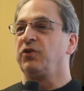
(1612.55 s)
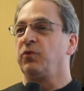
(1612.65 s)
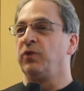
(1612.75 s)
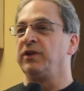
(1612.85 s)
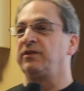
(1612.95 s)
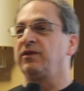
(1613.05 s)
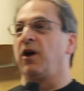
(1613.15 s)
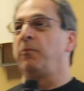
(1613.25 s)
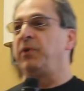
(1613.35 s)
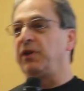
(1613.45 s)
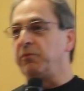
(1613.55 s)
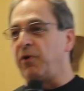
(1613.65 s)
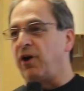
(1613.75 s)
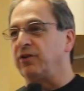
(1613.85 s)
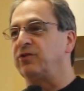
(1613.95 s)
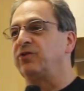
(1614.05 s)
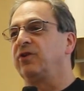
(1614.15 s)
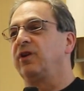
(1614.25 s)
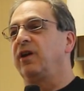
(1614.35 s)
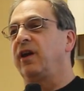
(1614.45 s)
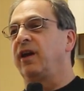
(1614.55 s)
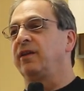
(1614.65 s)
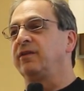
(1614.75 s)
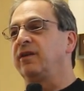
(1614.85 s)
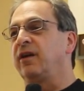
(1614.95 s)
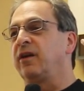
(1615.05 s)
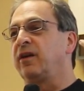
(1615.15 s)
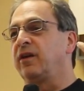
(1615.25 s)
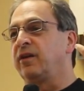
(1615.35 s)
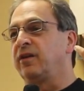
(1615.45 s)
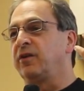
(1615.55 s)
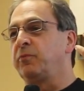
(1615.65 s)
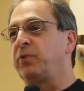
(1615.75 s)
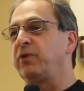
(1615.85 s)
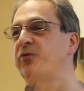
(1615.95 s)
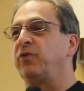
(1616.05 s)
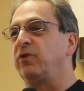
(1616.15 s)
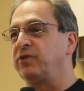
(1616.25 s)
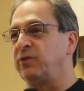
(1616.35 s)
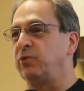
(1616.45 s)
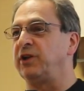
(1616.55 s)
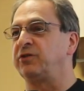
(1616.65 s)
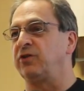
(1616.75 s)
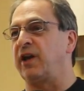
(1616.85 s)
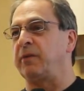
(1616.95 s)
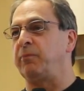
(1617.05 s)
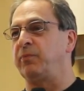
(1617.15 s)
with a pillbox and a peripheral simulator like